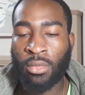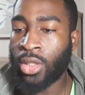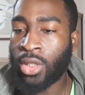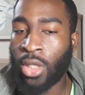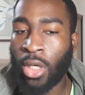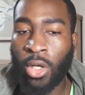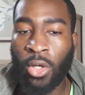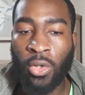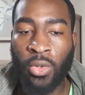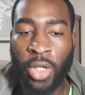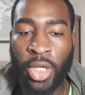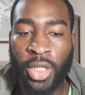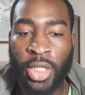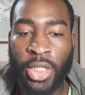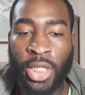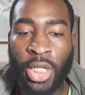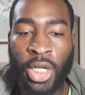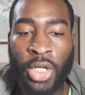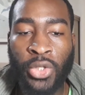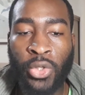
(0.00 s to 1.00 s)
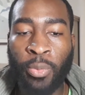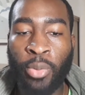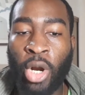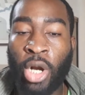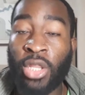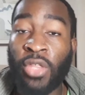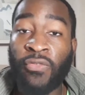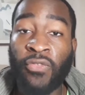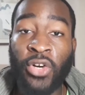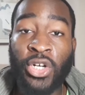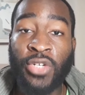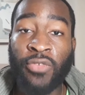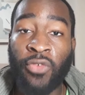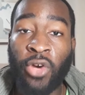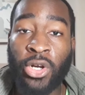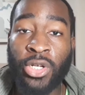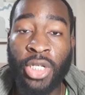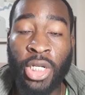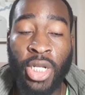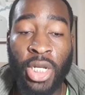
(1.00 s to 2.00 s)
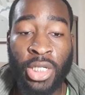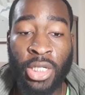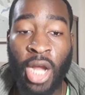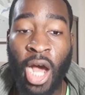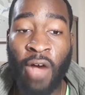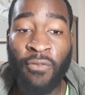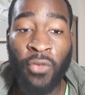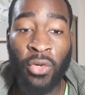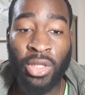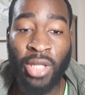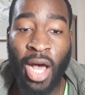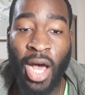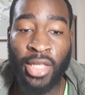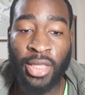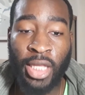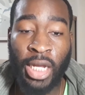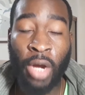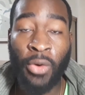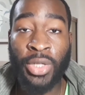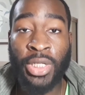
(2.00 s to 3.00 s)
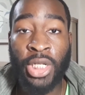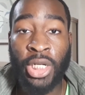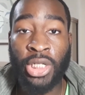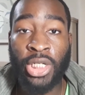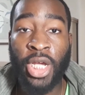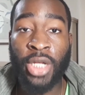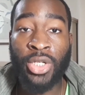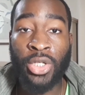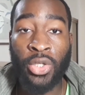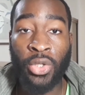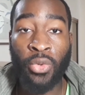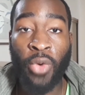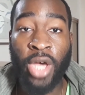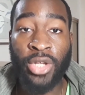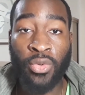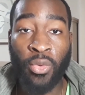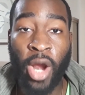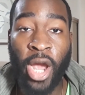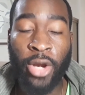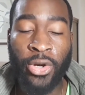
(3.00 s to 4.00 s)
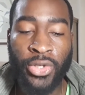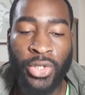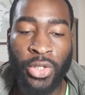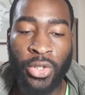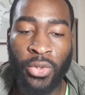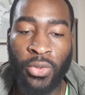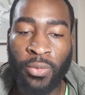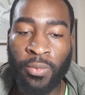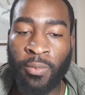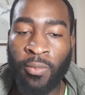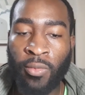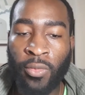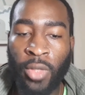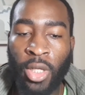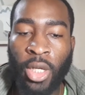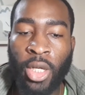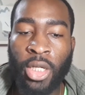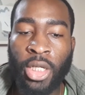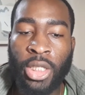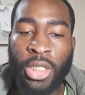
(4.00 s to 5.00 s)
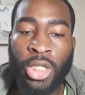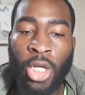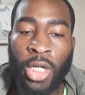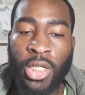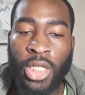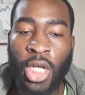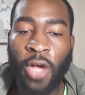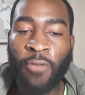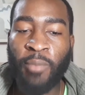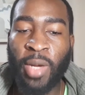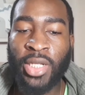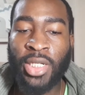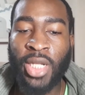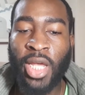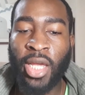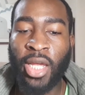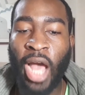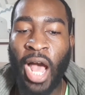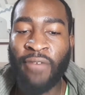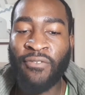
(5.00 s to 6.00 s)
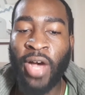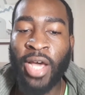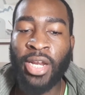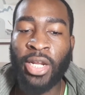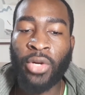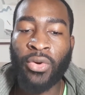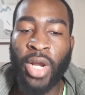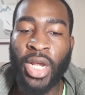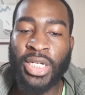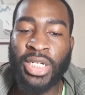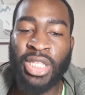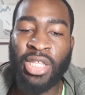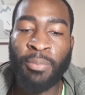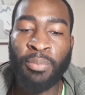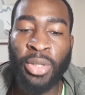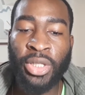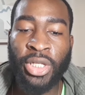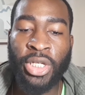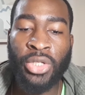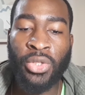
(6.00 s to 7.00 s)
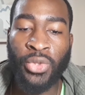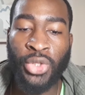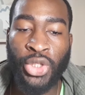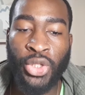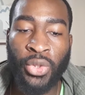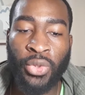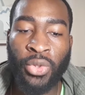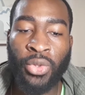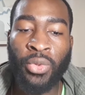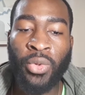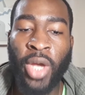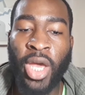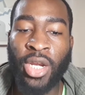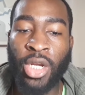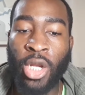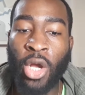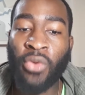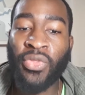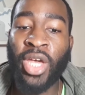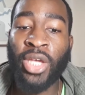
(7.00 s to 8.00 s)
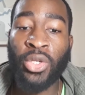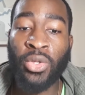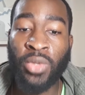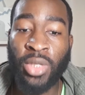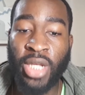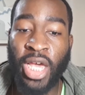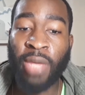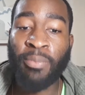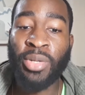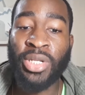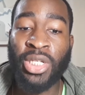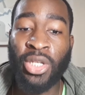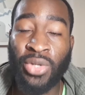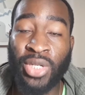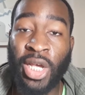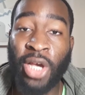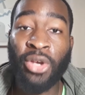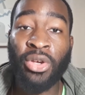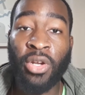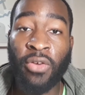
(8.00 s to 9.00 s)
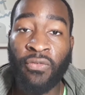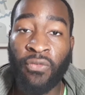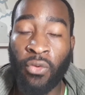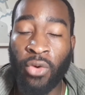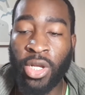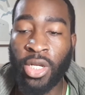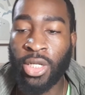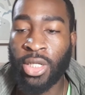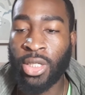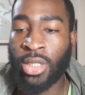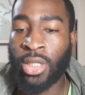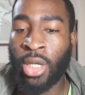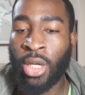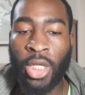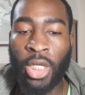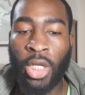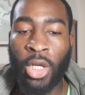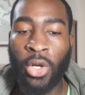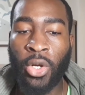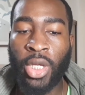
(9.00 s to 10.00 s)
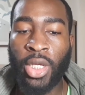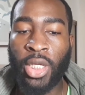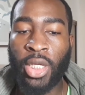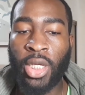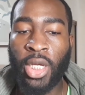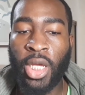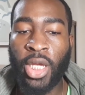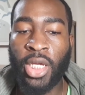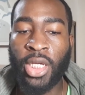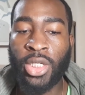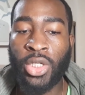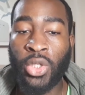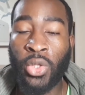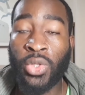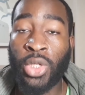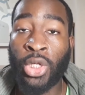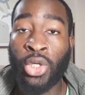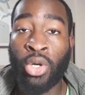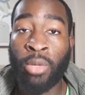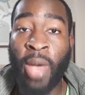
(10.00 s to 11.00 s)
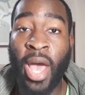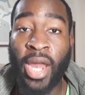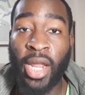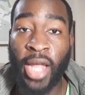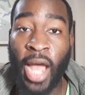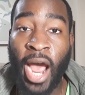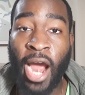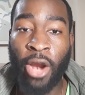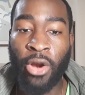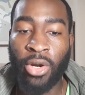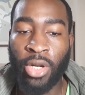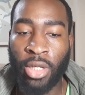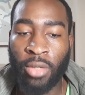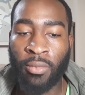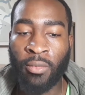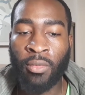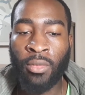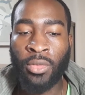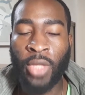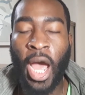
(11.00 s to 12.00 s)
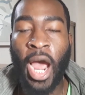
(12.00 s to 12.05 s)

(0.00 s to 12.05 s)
So, in this initial part of the first verse, he does an awful lot that I would suggest you as writers do. He starts off by saying, I find it crazy the police will shoot you and know that you dead but still tell you to freeze. Here he is using dramatic irony. The